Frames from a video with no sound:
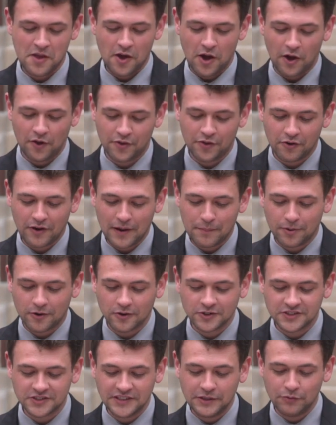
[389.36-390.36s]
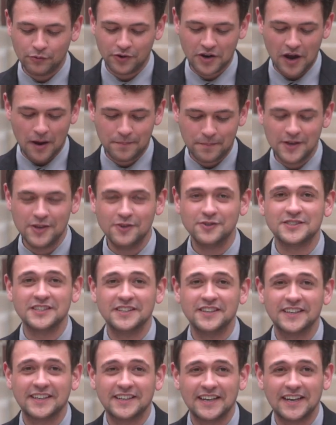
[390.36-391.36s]
Although I personally will not be
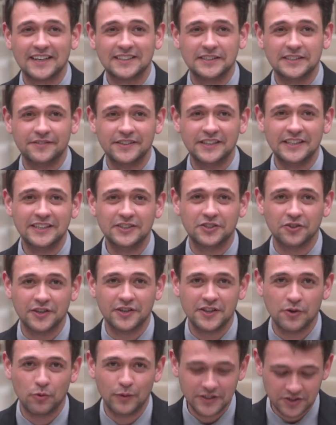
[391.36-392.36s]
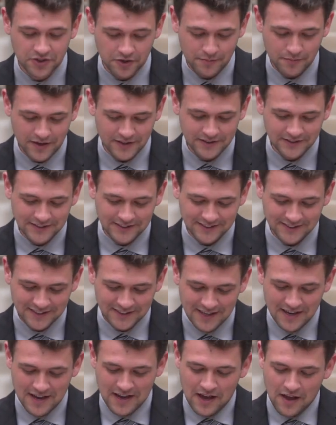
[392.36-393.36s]
using the connectivity during the winter months,
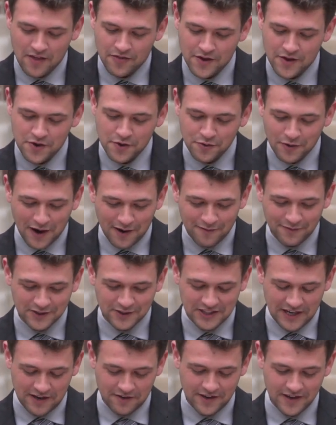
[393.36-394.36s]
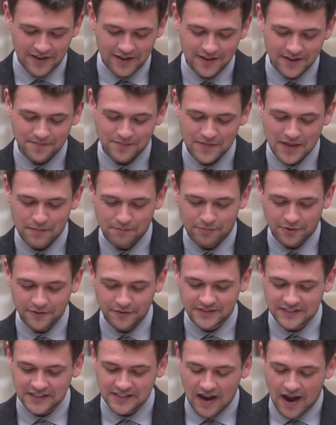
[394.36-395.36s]
the new coverage area
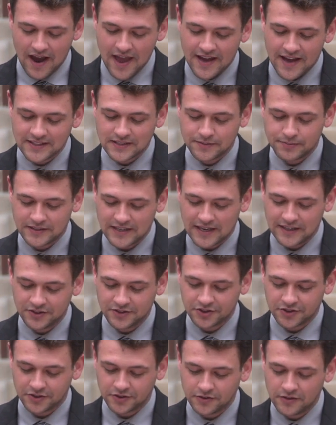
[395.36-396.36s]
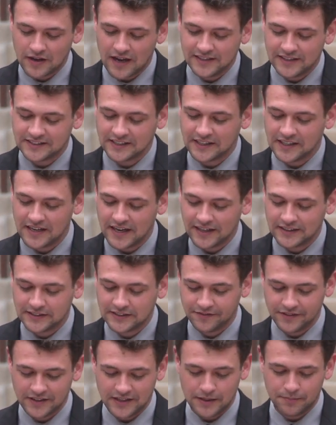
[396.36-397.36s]
improves the Diag's potential as the
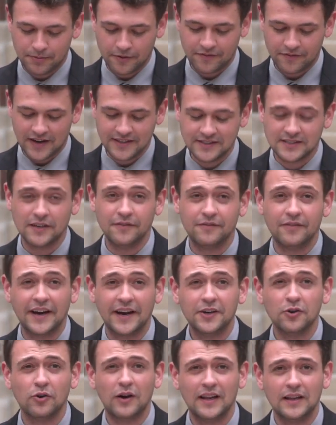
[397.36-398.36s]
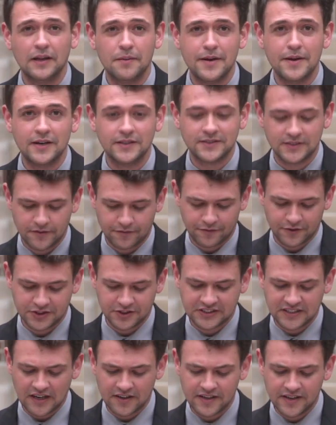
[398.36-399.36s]
connectivity provides a vital element for
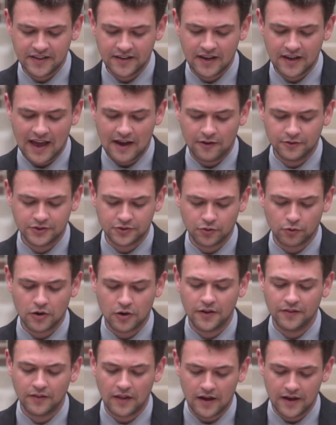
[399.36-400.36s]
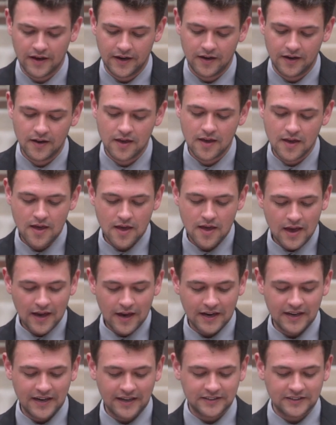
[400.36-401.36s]
studying outdoor online,
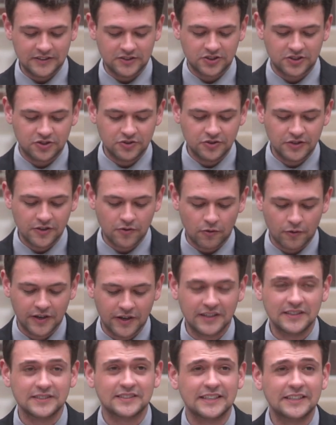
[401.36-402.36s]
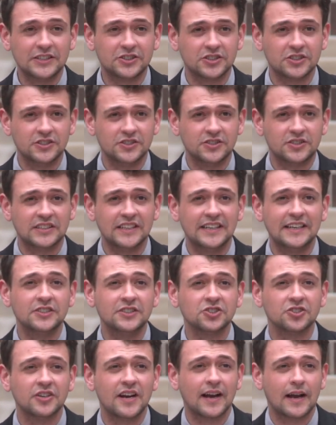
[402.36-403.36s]
connecting student organizations to
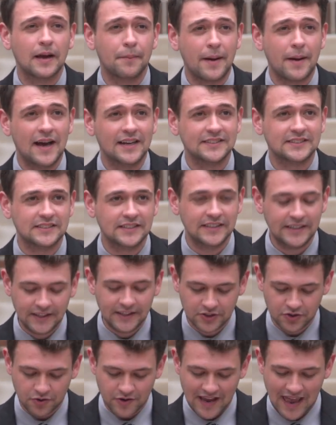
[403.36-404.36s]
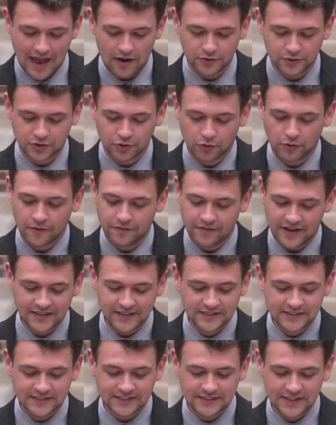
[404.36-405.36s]
internet capacity during outdoor
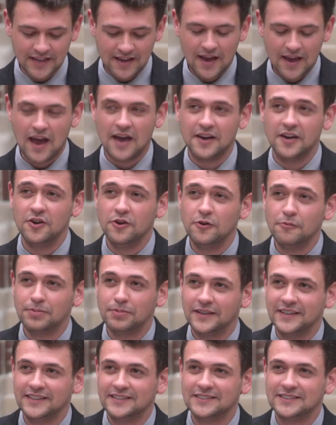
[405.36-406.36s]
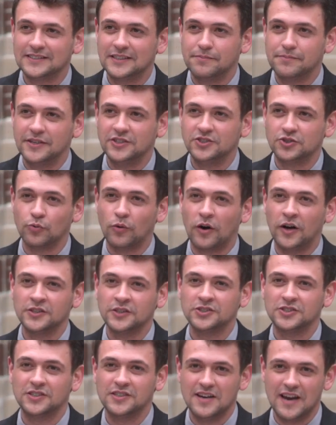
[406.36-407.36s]
events, and a new place to binge
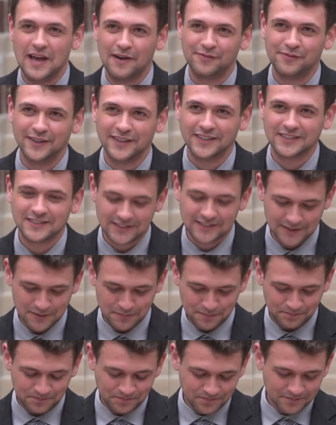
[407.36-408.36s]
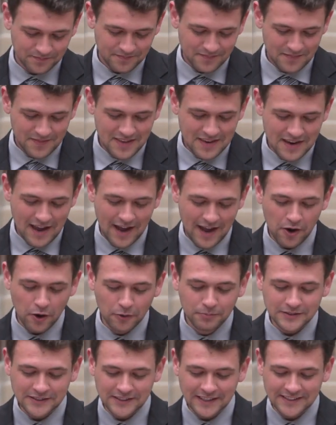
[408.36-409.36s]
watch Netflix. I
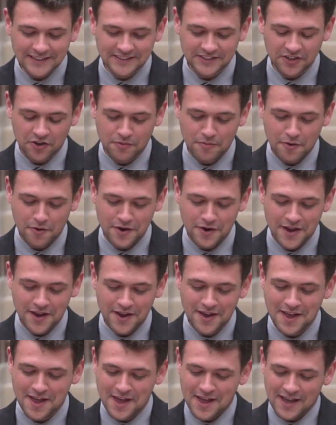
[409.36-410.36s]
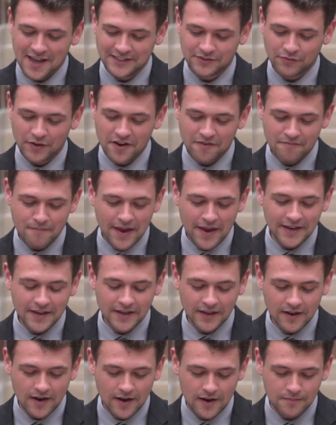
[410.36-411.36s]
hope today's ceremony is one of many to
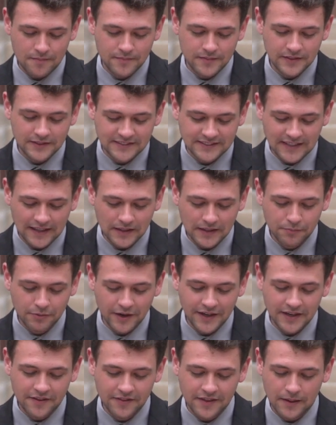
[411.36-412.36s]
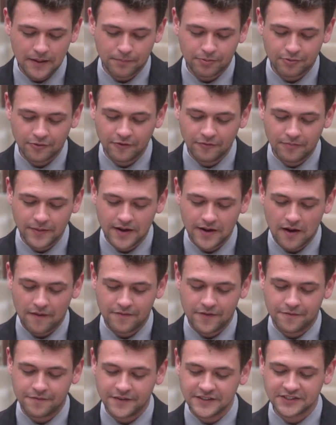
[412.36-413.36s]
come, celebrating the improvement of
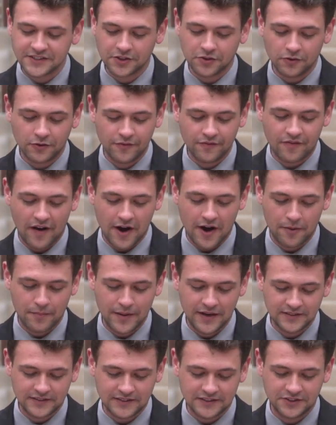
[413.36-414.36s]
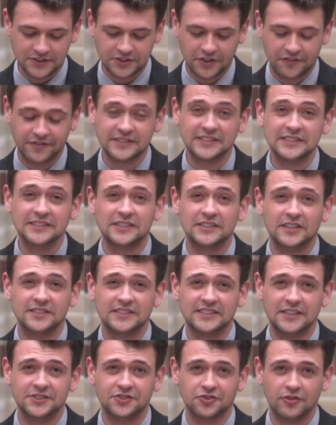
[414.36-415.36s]
the physical environment and services on
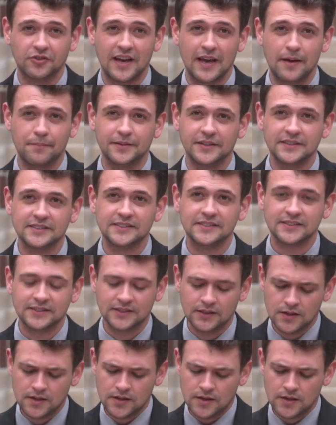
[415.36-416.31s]
Central Campus.